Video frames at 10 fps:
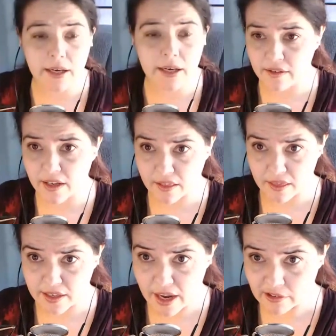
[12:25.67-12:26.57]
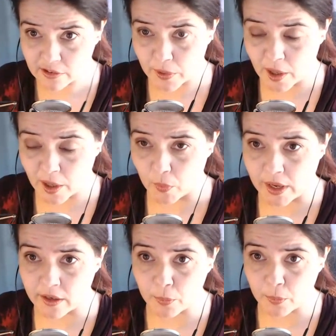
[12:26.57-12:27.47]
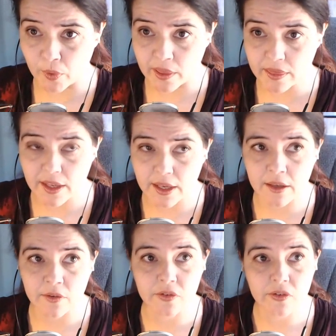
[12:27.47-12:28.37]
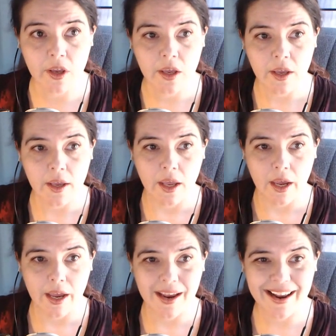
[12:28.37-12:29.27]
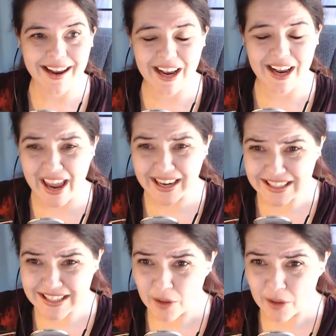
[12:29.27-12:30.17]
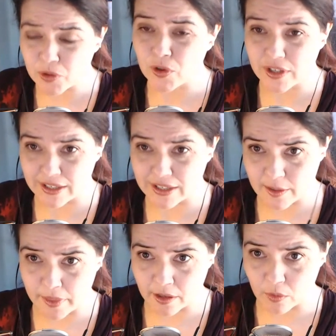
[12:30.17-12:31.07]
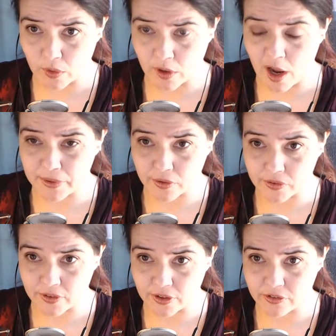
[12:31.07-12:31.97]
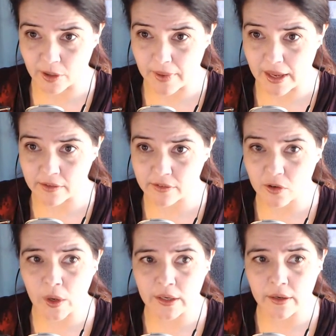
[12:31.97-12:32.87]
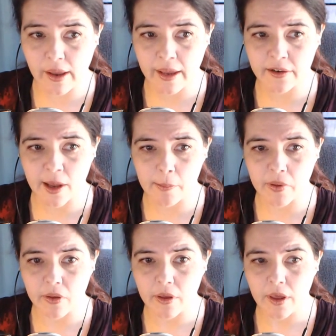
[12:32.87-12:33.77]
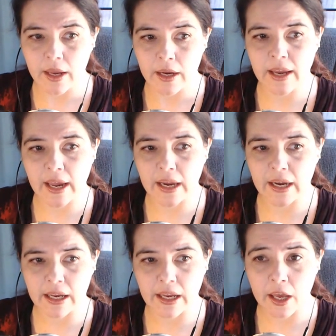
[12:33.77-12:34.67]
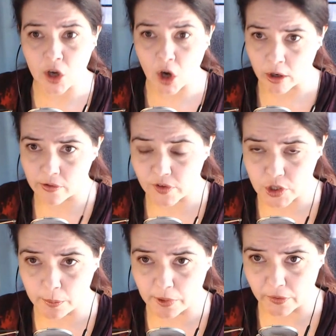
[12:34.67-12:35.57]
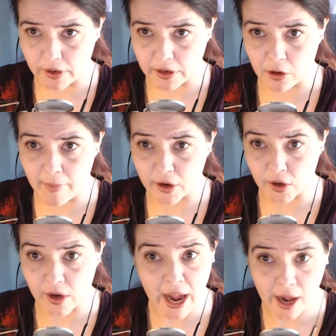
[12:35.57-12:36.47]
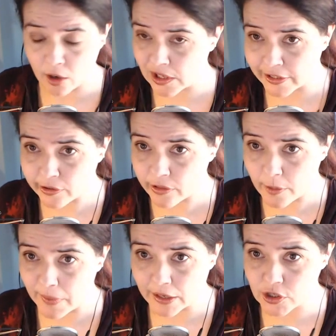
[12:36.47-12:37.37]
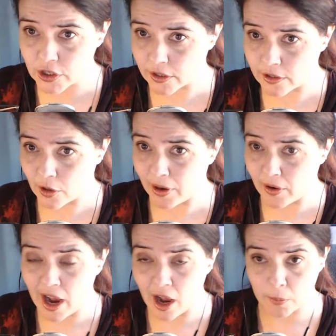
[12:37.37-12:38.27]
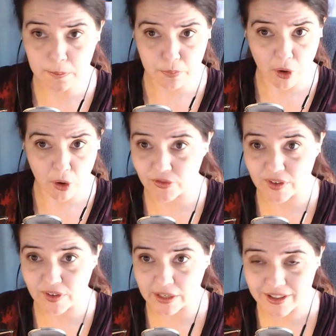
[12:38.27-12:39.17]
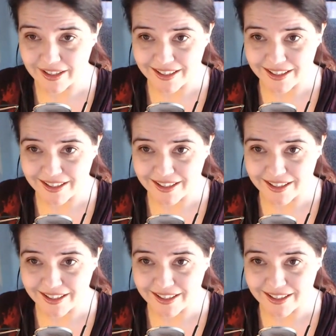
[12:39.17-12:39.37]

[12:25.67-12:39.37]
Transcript: and then the the next problem that we end up with is anytime you look at something through an optical system, it's going to end up getting an artificial blurring, no matter how clear the picture, no matter how perfect